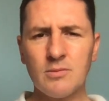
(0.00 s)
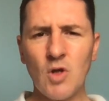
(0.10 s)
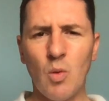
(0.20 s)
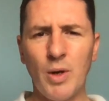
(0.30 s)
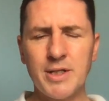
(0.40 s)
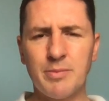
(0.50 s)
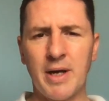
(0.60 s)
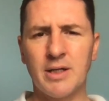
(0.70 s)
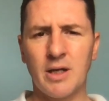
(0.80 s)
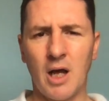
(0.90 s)
we
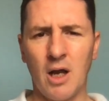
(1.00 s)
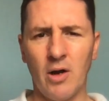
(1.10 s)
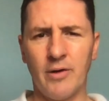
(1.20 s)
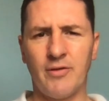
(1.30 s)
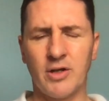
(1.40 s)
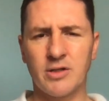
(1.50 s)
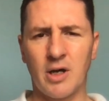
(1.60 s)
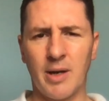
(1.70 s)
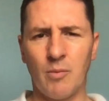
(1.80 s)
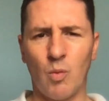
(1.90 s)
spend a lot of our
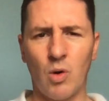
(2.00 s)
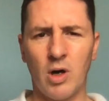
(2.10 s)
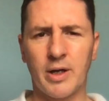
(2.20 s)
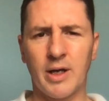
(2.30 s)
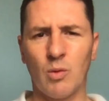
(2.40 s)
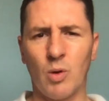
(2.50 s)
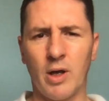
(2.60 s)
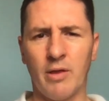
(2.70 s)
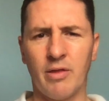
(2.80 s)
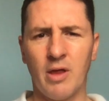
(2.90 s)
time working
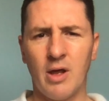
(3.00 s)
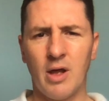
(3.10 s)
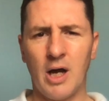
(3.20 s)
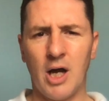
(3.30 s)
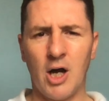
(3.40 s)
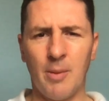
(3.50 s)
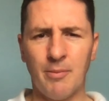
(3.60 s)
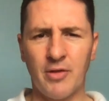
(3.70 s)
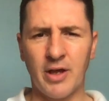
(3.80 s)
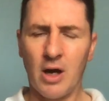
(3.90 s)
with
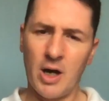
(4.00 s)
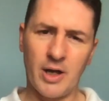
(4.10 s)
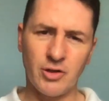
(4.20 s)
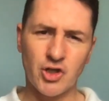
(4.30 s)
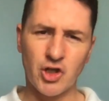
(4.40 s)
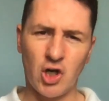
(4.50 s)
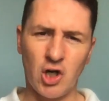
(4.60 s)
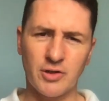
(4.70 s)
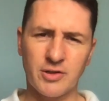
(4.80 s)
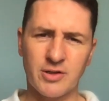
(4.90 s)
the iron
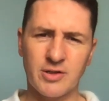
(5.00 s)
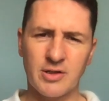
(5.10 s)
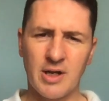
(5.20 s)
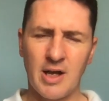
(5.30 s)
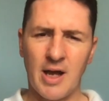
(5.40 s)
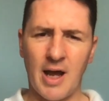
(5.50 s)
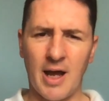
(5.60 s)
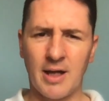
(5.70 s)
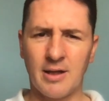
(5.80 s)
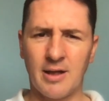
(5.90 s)
shots
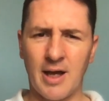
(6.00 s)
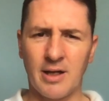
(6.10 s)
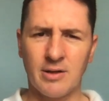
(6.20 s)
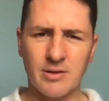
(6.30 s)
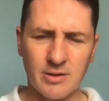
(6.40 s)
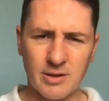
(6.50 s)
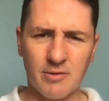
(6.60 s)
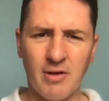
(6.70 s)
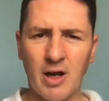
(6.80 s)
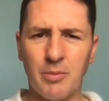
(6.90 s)
and then
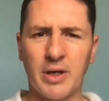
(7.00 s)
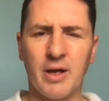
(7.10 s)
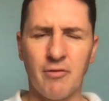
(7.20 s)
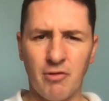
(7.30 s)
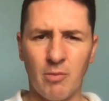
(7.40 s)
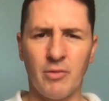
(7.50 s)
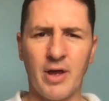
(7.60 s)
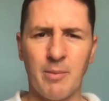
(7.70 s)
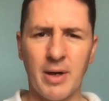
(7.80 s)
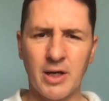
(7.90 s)
developing it from
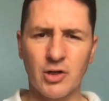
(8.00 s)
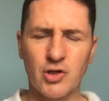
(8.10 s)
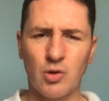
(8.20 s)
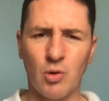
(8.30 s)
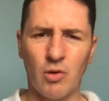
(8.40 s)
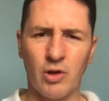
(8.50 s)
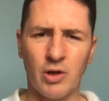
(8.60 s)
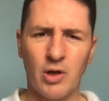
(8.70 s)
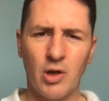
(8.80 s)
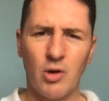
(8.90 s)
there, making sure
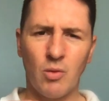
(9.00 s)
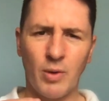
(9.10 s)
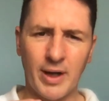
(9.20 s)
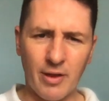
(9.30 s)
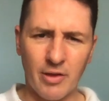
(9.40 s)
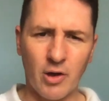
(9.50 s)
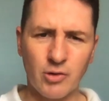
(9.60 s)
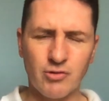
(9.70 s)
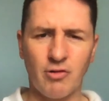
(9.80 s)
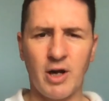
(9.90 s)
that we get
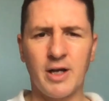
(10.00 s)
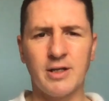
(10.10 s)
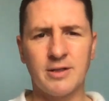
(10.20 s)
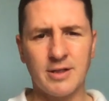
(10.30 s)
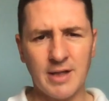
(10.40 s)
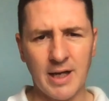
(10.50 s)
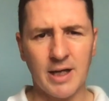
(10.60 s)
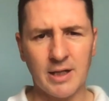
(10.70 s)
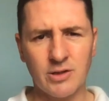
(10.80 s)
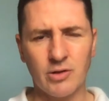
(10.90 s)
those right to
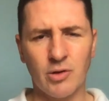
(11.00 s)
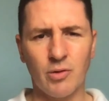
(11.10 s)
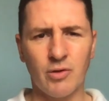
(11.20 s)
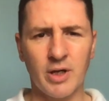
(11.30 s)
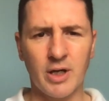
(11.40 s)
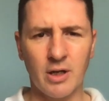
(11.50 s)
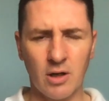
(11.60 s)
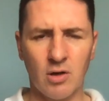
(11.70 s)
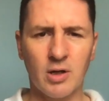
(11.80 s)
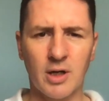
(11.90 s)
take into the
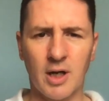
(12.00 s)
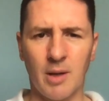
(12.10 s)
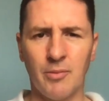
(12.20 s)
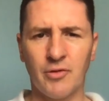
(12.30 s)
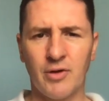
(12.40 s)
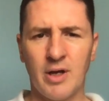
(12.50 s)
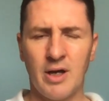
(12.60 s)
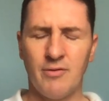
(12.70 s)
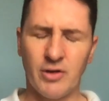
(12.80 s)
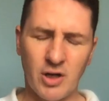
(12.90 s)
longer clubs.
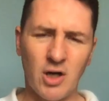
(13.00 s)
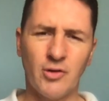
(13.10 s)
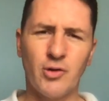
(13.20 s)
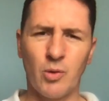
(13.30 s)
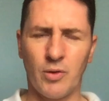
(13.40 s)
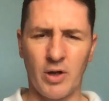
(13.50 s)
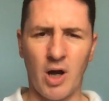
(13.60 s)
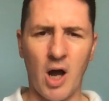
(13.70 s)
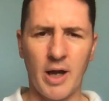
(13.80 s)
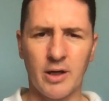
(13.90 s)
If you can't do it with an
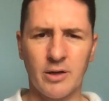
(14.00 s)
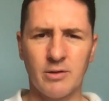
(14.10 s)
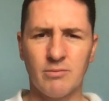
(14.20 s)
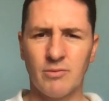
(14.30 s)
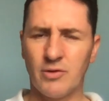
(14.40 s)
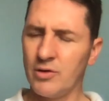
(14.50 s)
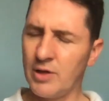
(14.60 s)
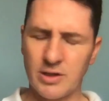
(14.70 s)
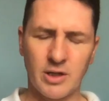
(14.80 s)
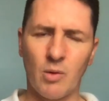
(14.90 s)
iron,
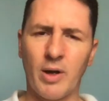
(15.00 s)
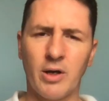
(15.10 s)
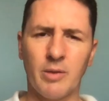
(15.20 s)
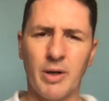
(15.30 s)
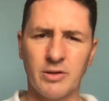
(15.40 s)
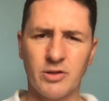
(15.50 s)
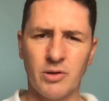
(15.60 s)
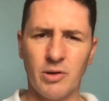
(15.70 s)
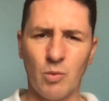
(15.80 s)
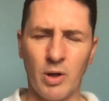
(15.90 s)
there's no way you're going to be able to
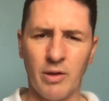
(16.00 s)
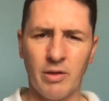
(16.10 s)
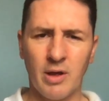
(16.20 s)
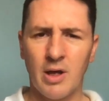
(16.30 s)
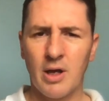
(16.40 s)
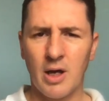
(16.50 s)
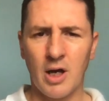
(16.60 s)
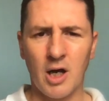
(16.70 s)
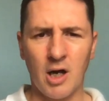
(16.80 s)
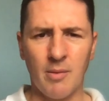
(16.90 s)
do it with
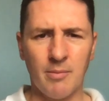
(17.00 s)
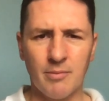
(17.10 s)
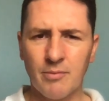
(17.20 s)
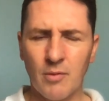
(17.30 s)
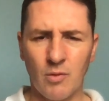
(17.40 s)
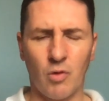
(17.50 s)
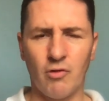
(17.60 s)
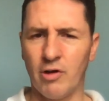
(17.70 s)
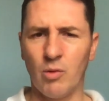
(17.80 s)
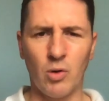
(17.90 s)

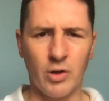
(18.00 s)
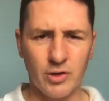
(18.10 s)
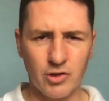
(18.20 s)
3-wood,